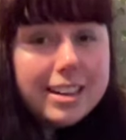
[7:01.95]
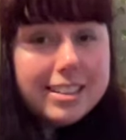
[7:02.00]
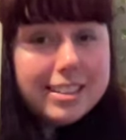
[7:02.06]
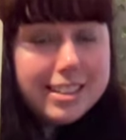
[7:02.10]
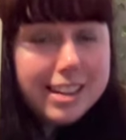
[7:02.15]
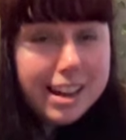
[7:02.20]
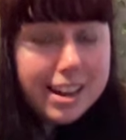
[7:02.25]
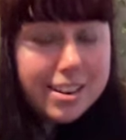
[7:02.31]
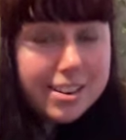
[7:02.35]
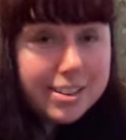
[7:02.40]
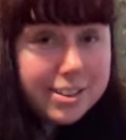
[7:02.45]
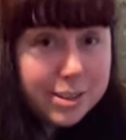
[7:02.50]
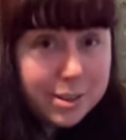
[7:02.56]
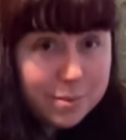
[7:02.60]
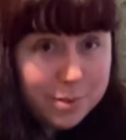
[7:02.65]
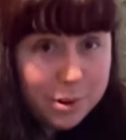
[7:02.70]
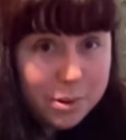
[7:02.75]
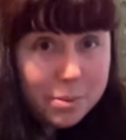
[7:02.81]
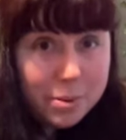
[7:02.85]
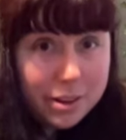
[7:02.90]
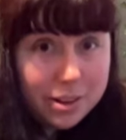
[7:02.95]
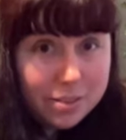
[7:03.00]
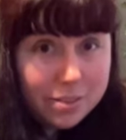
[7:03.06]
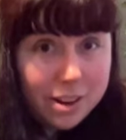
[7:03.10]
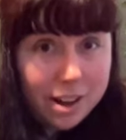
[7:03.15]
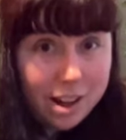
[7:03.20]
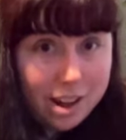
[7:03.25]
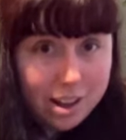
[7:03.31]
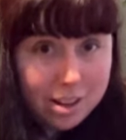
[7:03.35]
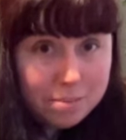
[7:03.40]
is the energy of the Queen of
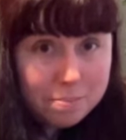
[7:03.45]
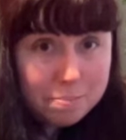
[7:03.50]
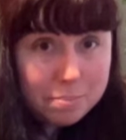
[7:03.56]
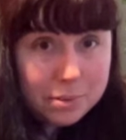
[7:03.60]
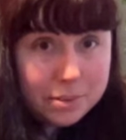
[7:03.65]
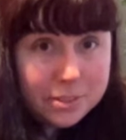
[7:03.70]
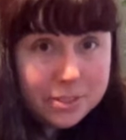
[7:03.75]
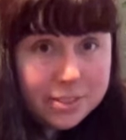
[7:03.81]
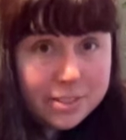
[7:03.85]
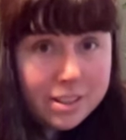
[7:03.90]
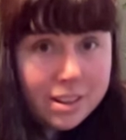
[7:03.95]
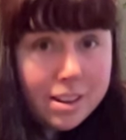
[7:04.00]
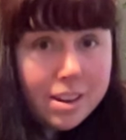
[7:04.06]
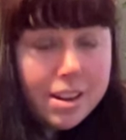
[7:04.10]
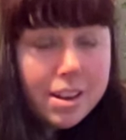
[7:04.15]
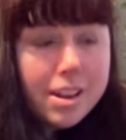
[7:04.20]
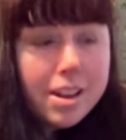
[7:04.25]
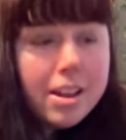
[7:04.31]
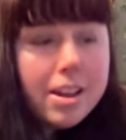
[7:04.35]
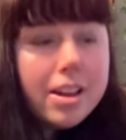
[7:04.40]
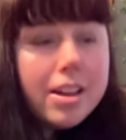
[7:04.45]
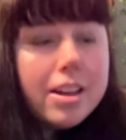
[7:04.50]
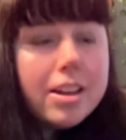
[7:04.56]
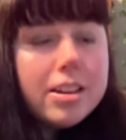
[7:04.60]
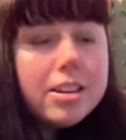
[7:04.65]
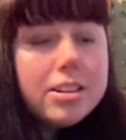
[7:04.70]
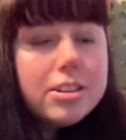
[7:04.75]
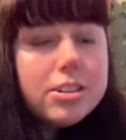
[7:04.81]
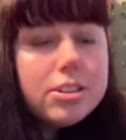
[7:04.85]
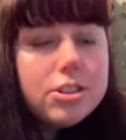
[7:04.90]
Cups.
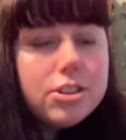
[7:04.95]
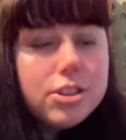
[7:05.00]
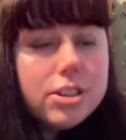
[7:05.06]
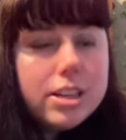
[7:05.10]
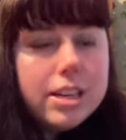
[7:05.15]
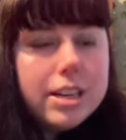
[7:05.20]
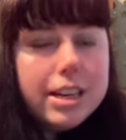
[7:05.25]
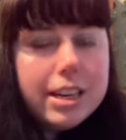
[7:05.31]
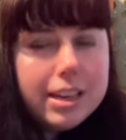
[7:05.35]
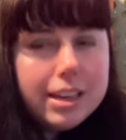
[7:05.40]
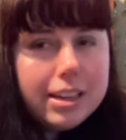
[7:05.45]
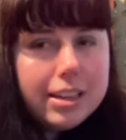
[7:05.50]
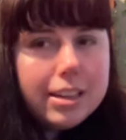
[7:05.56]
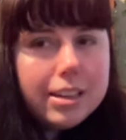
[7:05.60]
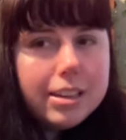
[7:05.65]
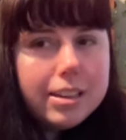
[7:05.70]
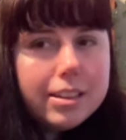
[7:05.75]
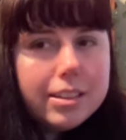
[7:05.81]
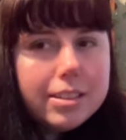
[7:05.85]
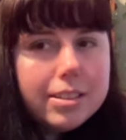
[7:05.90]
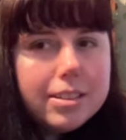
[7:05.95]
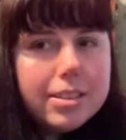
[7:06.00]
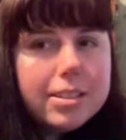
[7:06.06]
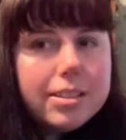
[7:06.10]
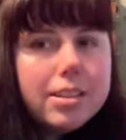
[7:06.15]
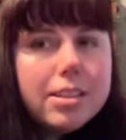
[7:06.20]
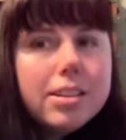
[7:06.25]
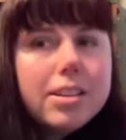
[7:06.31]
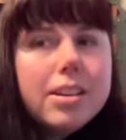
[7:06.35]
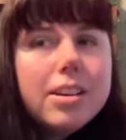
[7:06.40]
She
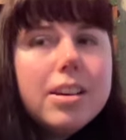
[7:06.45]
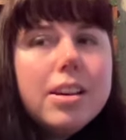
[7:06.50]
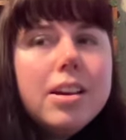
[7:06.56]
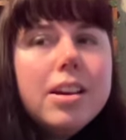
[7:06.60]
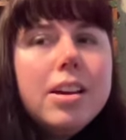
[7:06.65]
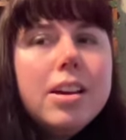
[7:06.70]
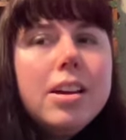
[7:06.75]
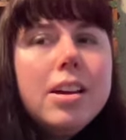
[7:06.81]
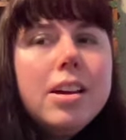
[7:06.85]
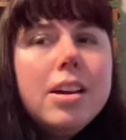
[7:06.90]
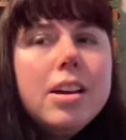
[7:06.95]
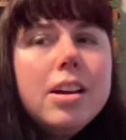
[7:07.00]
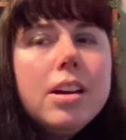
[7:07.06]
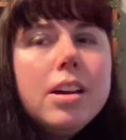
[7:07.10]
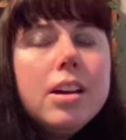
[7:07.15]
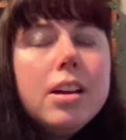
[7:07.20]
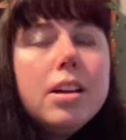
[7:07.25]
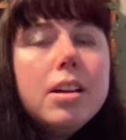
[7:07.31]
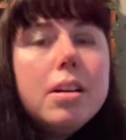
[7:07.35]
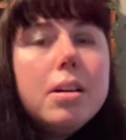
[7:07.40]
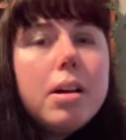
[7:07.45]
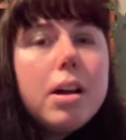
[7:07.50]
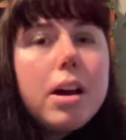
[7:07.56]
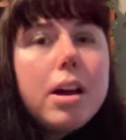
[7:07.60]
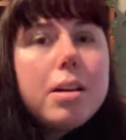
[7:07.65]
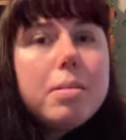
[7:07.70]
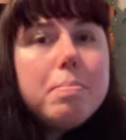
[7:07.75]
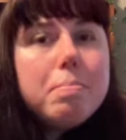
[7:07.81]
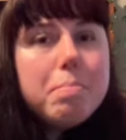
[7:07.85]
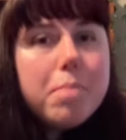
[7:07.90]
is
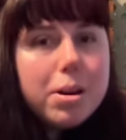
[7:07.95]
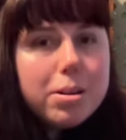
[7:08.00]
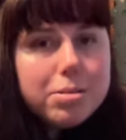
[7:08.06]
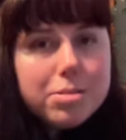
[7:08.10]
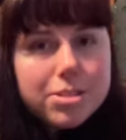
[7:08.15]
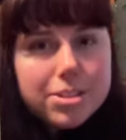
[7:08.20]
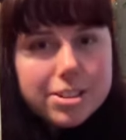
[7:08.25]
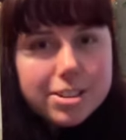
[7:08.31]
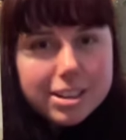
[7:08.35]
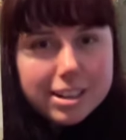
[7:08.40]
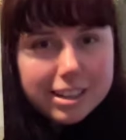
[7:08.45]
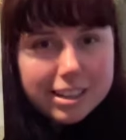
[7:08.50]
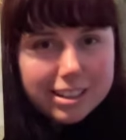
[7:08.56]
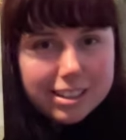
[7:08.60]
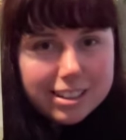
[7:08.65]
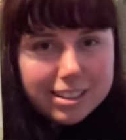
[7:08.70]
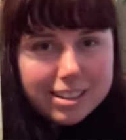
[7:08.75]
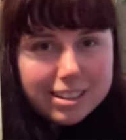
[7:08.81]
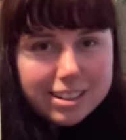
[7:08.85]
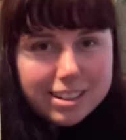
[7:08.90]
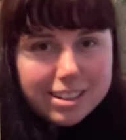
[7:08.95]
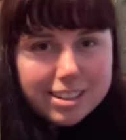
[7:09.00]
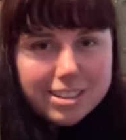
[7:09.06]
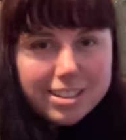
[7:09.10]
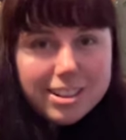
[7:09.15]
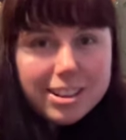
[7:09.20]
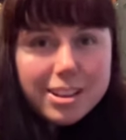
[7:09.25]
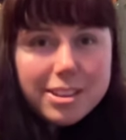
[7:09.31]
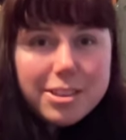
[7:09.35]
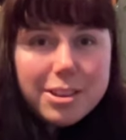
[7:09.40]
emotion,
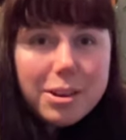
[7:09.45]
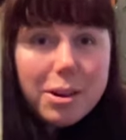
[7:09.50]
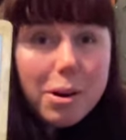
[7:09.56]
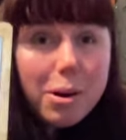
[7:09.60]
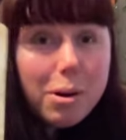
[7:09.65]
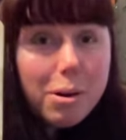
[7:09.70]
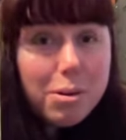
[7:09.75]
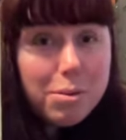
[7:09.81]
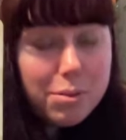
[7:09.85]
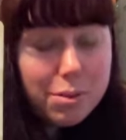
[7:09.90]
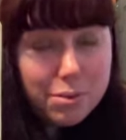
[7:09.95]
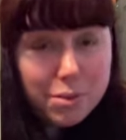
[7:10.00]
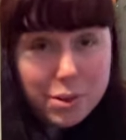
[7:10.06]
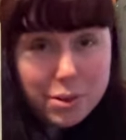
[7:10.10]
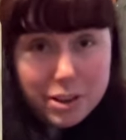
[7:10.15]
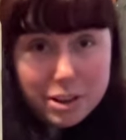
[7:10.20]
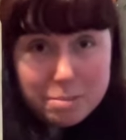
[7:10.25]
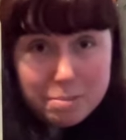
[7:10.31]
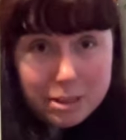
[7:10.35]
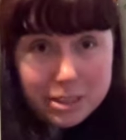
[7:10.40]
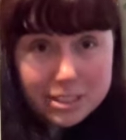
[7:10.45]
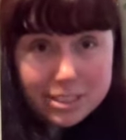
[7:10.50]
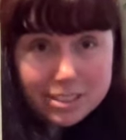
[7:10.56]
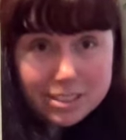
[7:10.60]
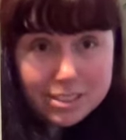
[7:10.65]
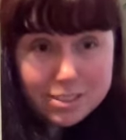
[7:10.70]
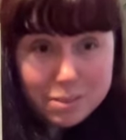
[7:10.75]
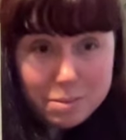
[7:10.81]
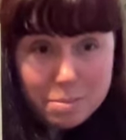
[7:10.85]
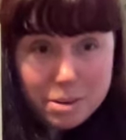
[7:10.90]
the overflowing
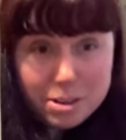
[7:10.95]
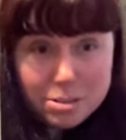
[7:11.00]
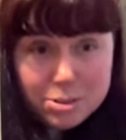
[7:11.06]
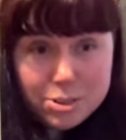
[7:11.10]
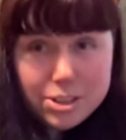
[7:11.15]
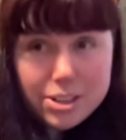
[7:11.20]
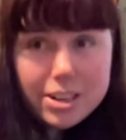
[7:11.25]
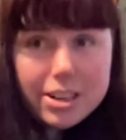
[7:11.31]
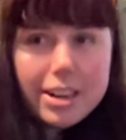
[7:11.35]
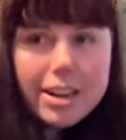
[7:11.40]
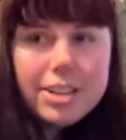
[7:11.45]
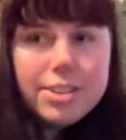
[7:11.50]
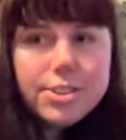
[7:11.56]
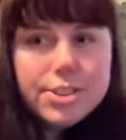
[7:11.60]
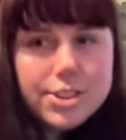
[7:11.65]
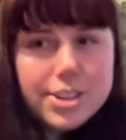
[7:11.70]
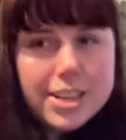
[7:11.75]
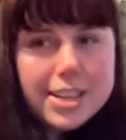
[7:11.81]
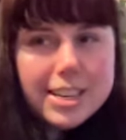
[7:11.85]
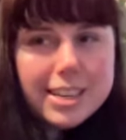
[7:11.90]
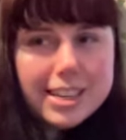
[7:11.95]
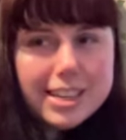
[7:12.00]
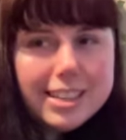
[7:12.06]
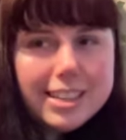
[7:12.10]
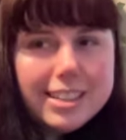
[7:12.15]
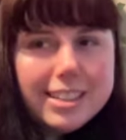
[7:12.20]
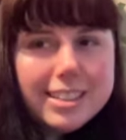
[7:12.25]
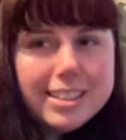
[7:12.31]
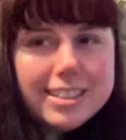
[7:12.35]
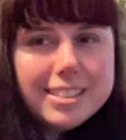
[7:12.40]
abundance of emotion, and she
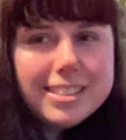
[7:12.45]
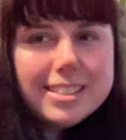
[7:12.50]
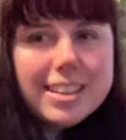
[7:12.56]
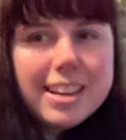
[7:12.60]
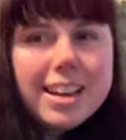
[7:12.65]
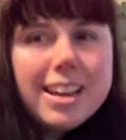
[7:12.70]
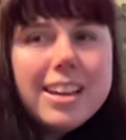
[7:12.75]
is